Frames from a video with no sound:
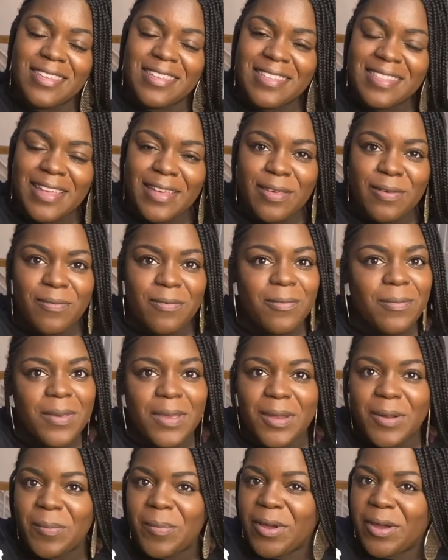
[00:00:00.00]
Thank you for
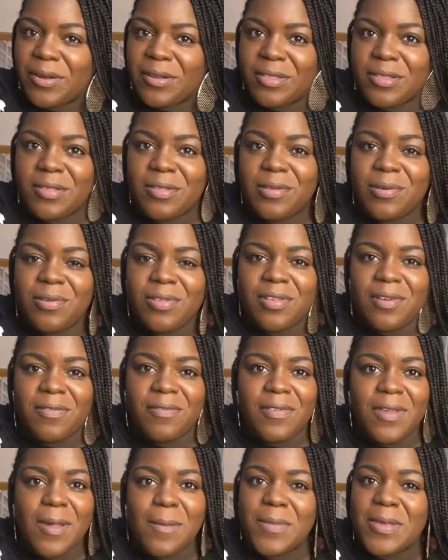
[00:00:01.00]
being a part of the Sue Chef
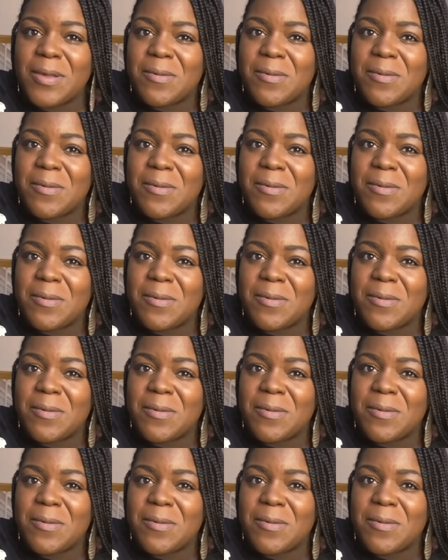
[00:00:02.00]
family.